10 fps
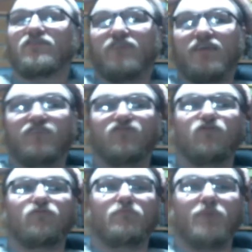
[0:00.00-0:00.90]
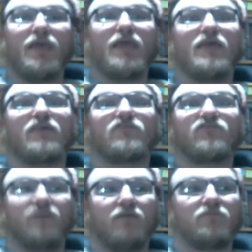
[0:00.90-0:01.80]
thing to be
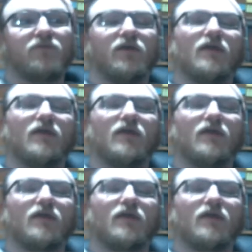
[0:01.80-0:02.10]
something.